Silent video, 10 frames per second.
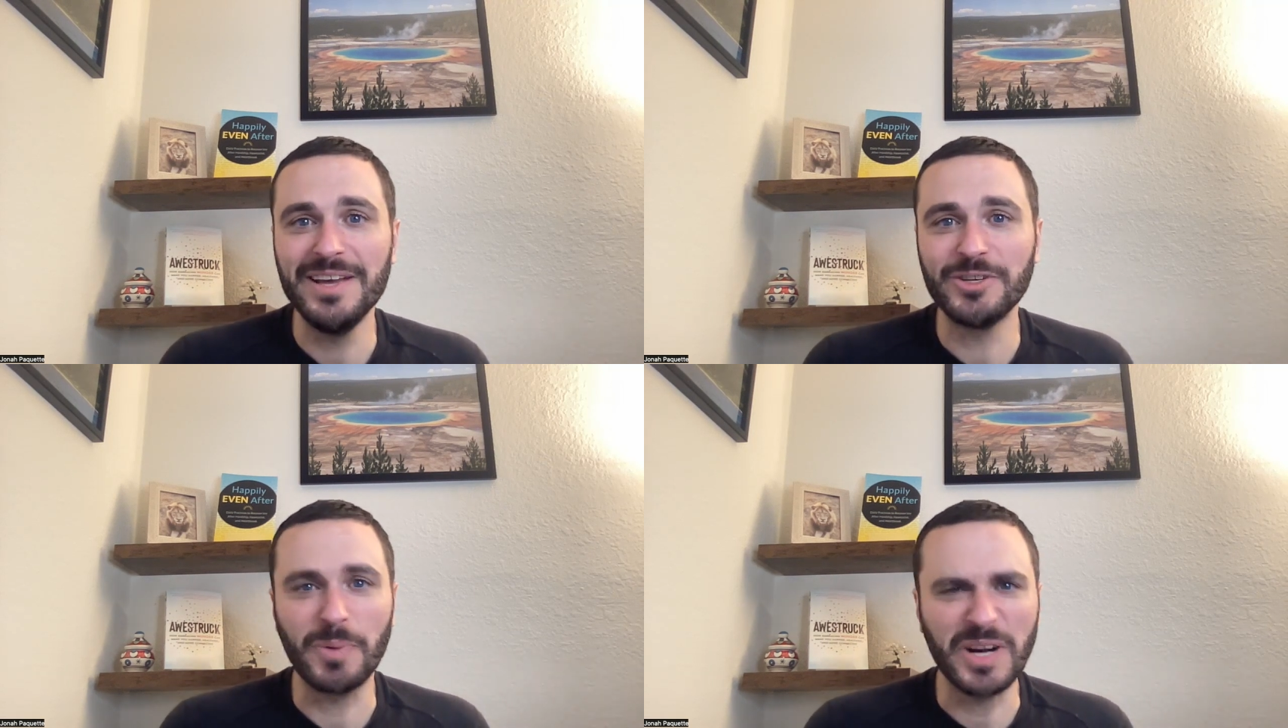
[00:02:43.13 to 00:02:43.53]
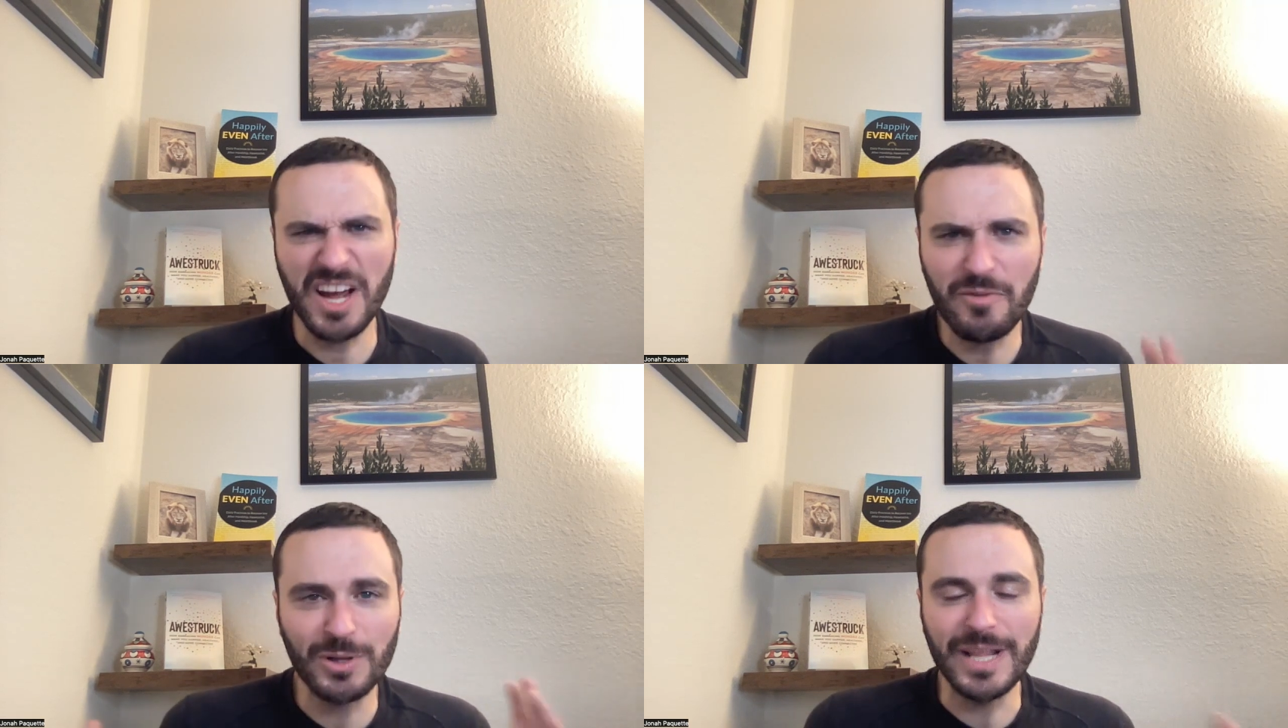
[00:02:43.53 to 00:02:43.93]
So we're going to
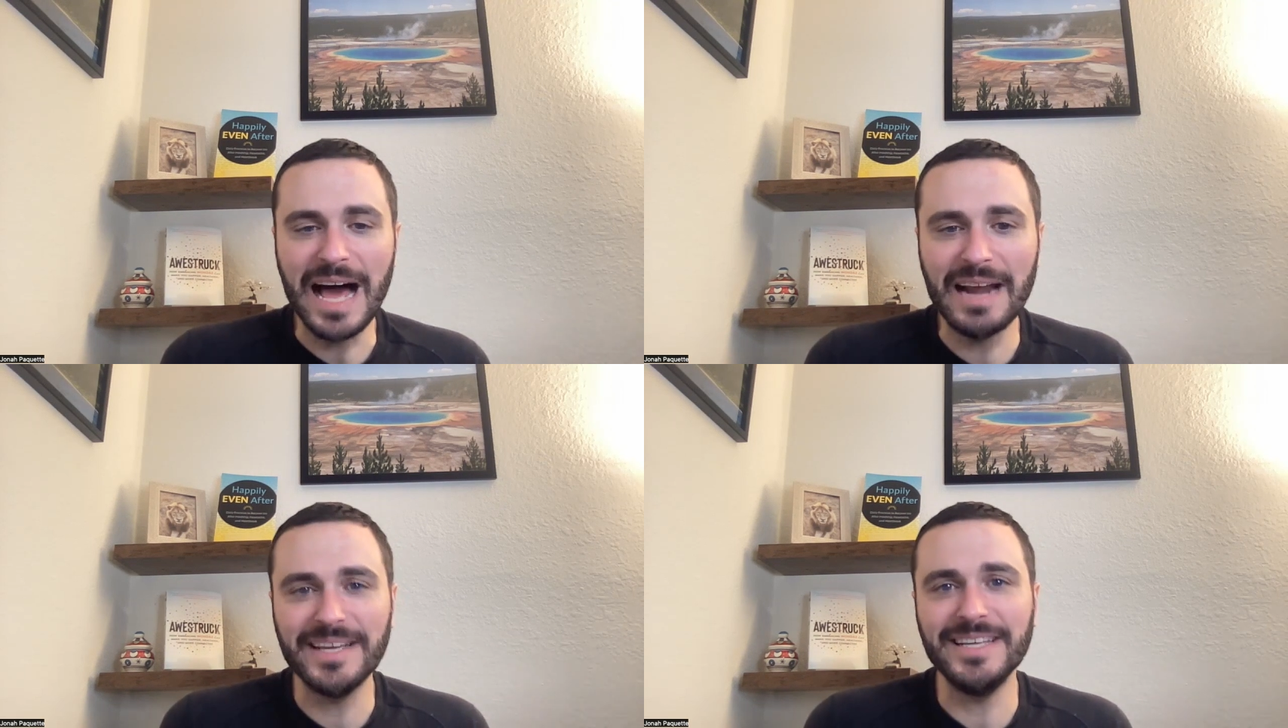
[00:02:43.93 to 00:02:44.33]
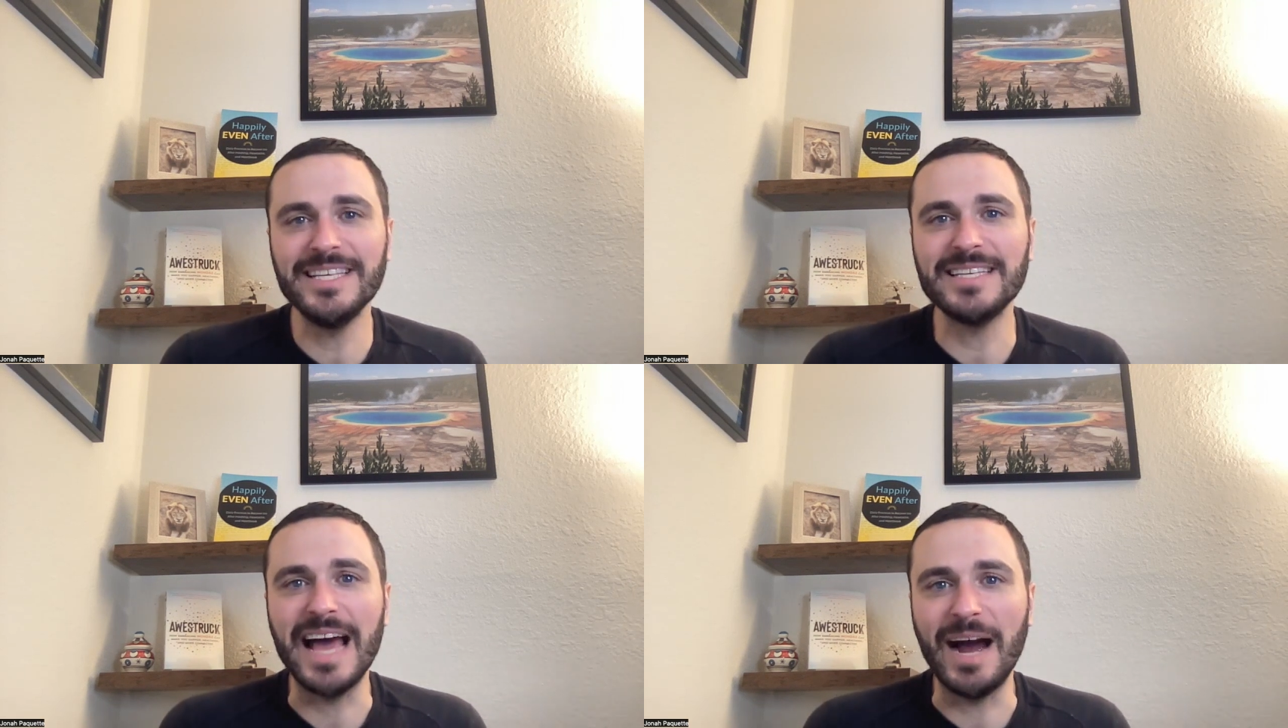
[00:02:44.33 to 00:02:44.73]
cover a lot in
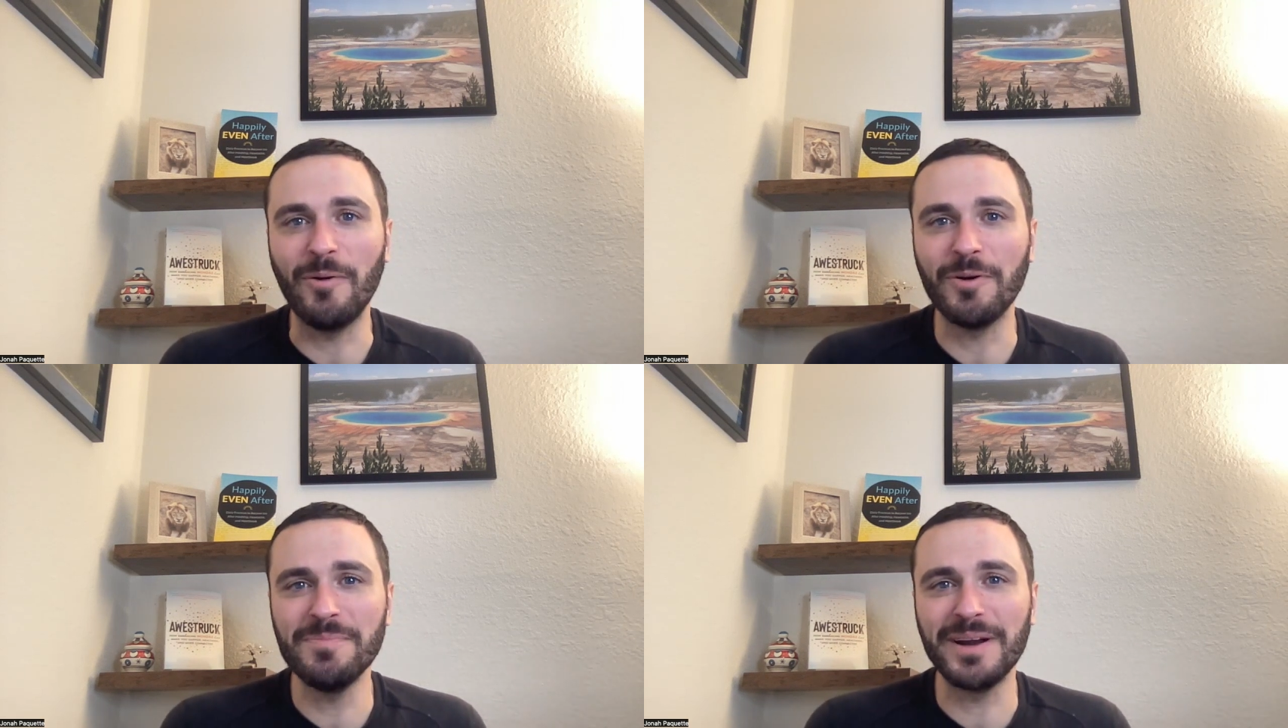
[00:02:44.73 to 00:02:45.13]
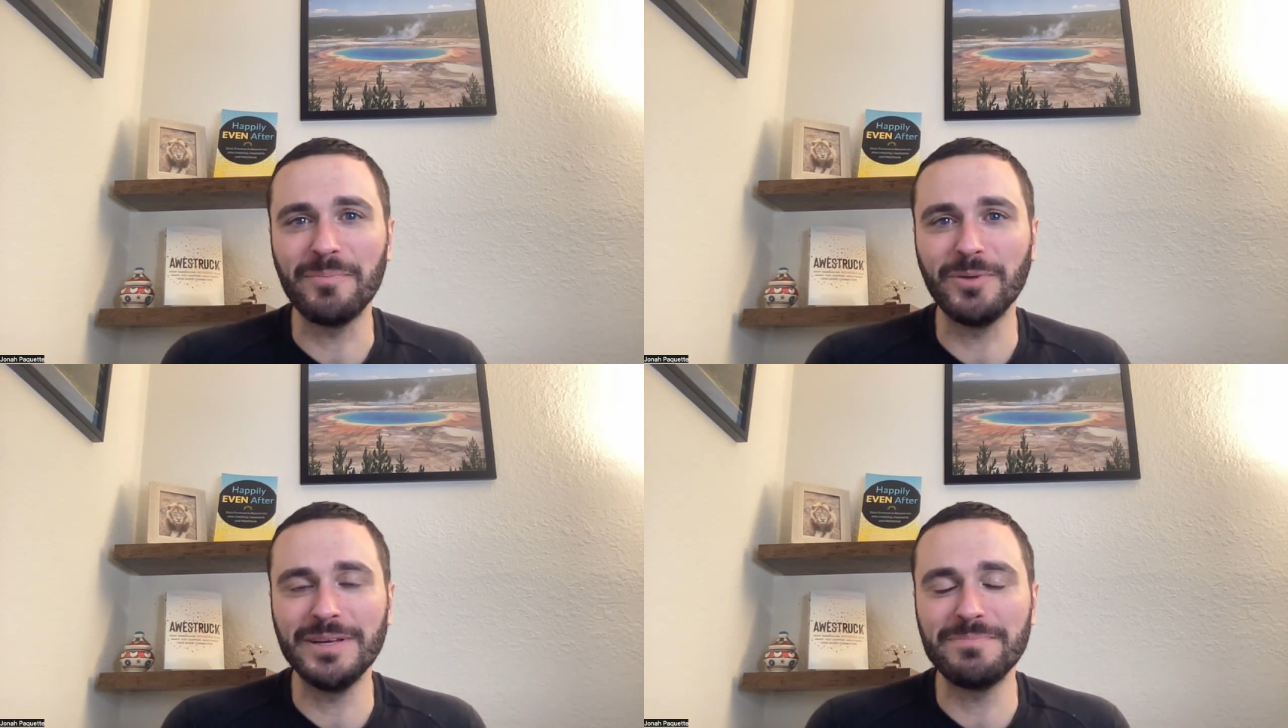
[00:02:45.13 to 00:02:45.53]
this hour, but
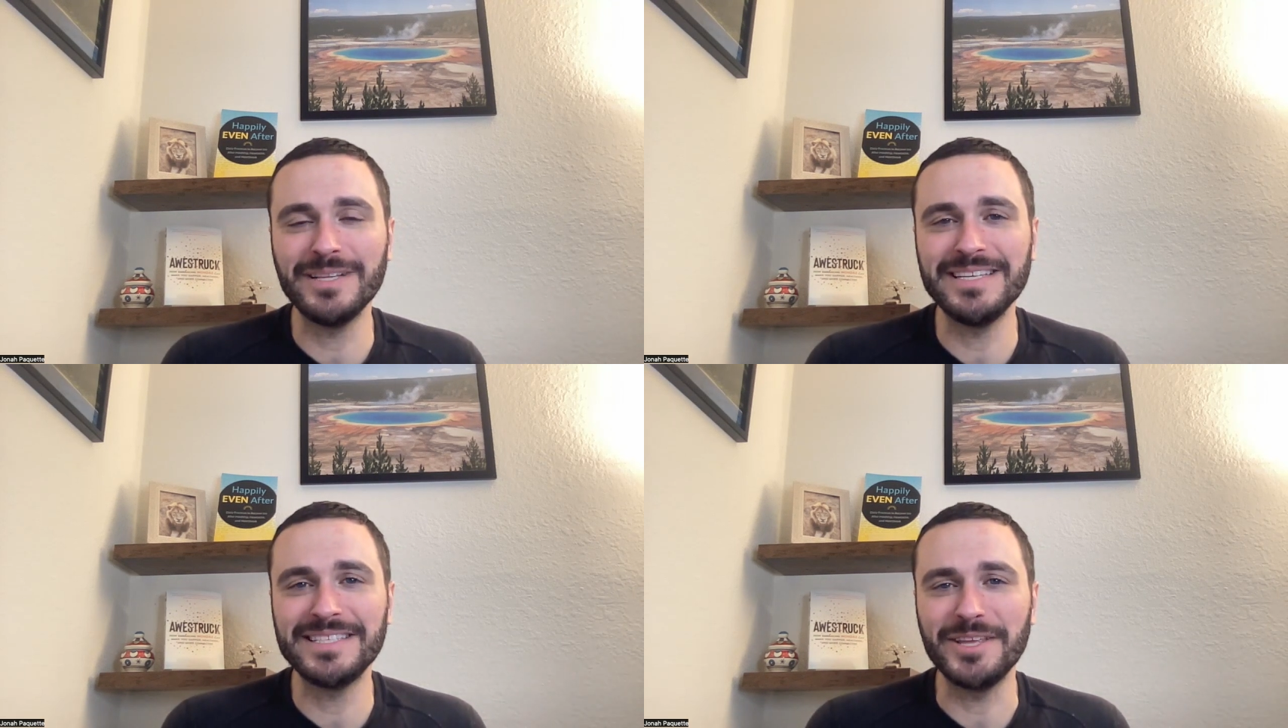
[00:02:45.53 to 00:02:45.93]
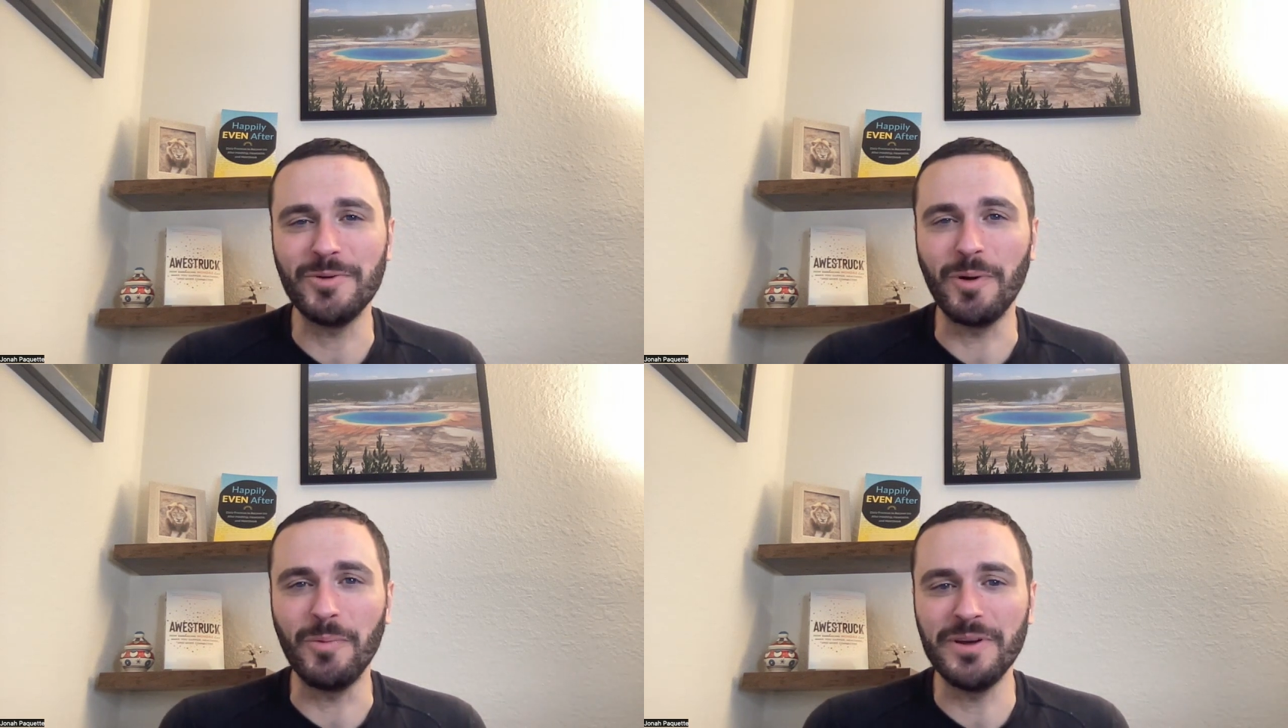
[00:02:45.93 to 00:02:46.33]
I'm really pleased that
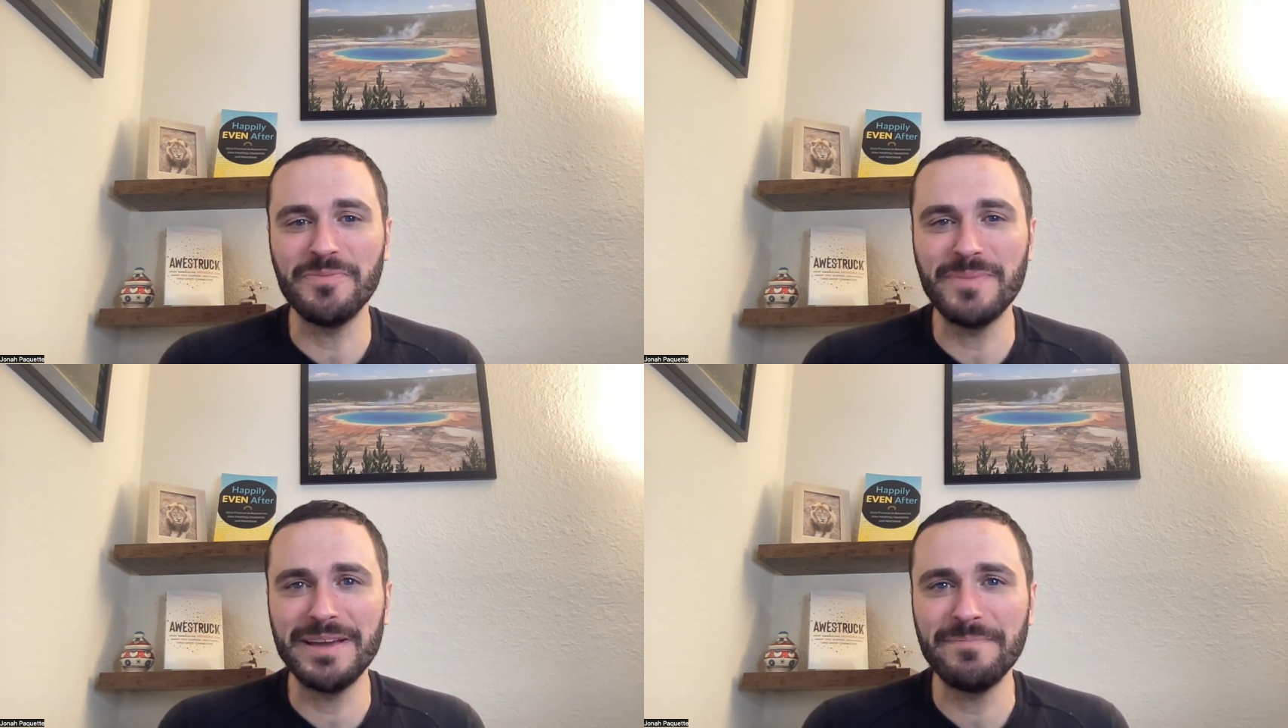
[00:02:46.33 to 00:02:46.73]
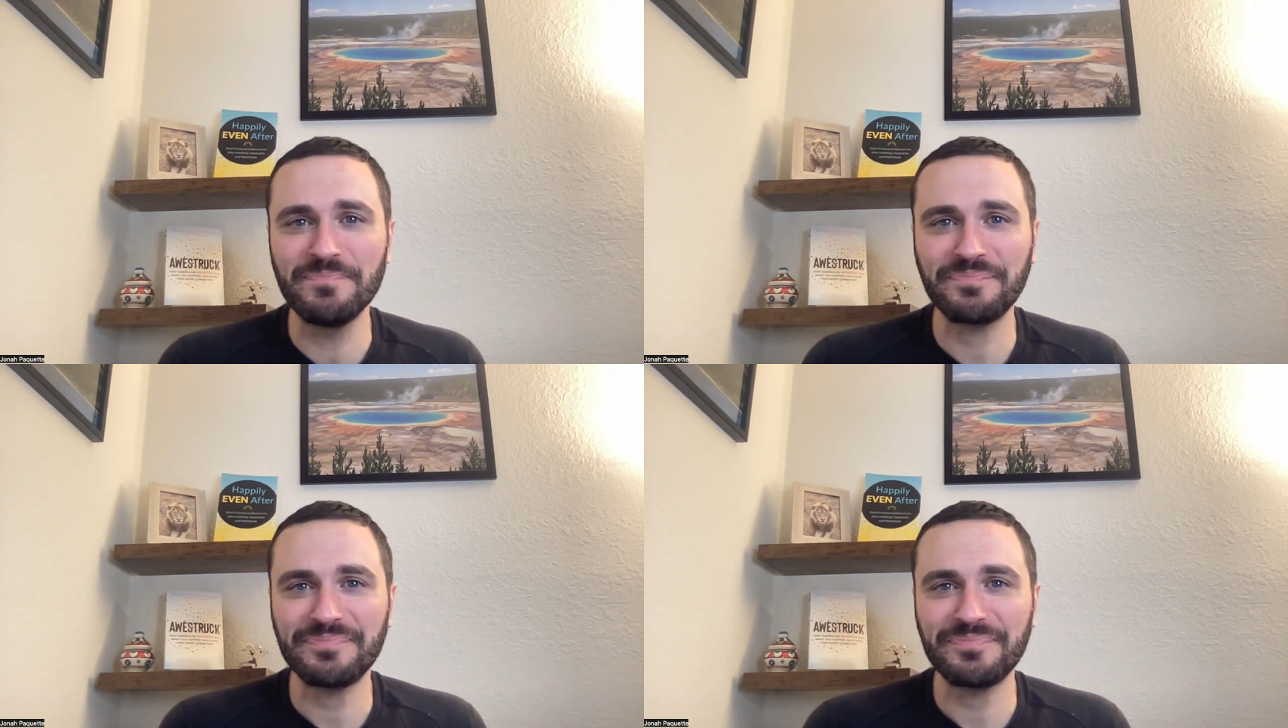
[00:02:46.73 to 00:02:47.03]
you are with me